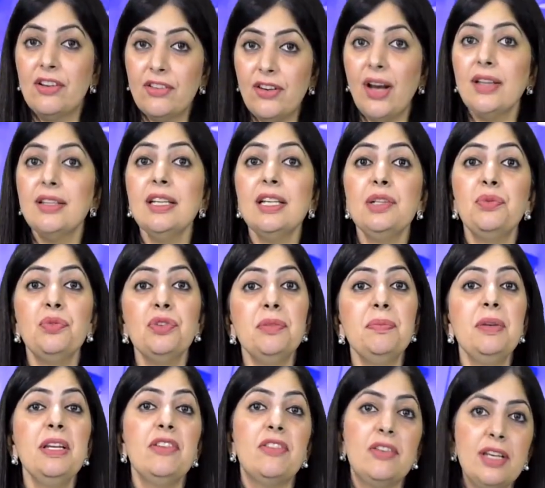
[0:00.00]
Rather, it
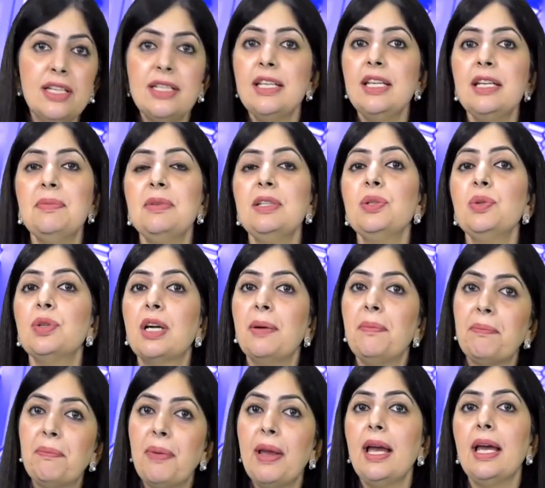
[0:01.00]
would be reasonable to
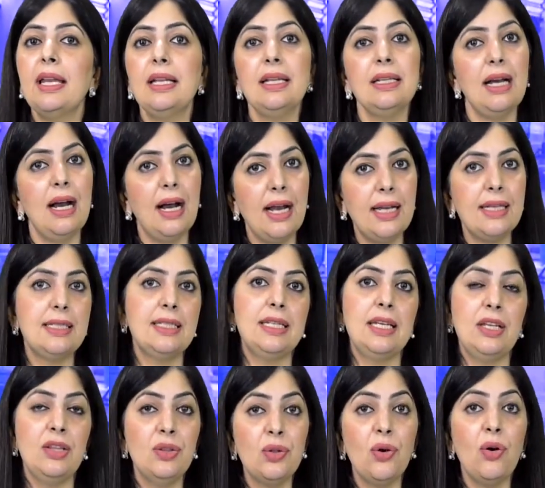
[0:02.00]
compare IIT
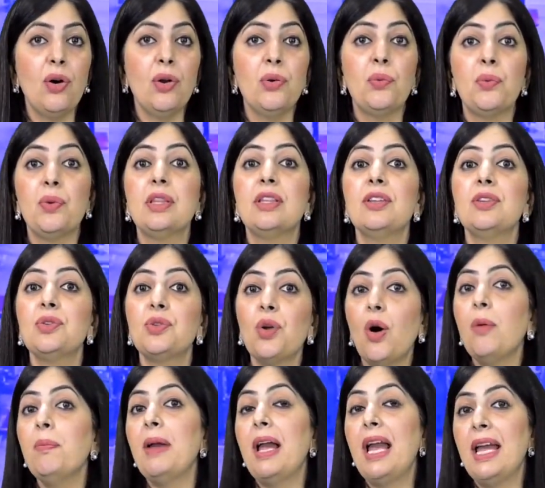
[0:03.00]
Indore with the
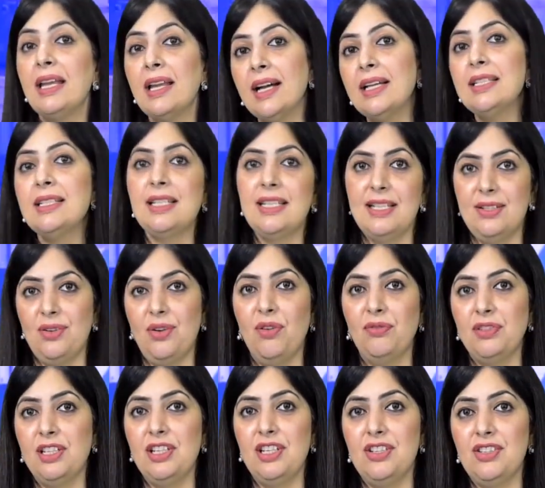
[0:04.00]
top NITs
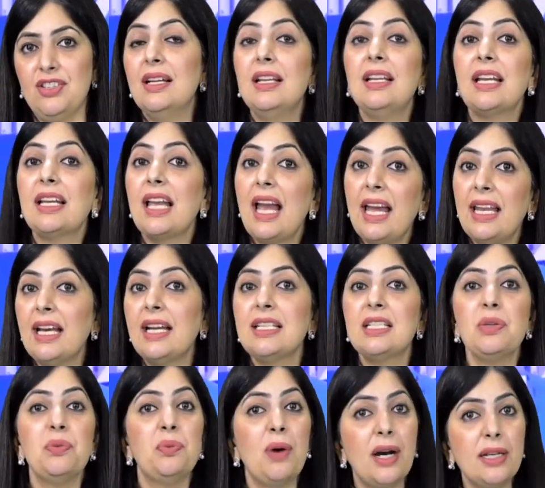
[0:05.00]
of the nation, like
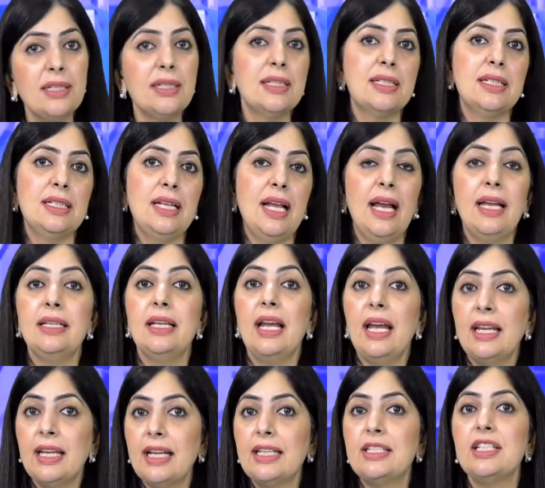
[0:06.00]
NIT Warangal and
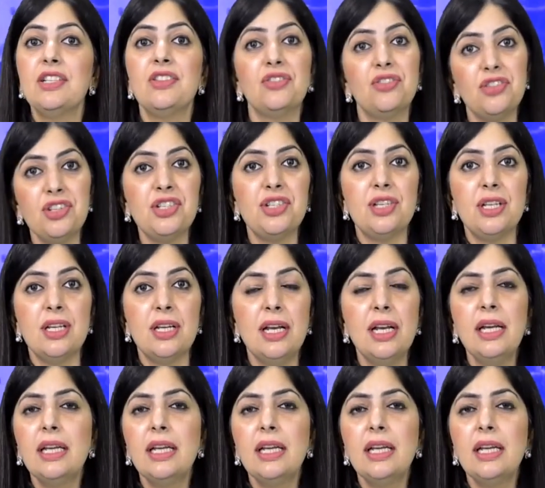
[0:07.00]
NIT Trichy,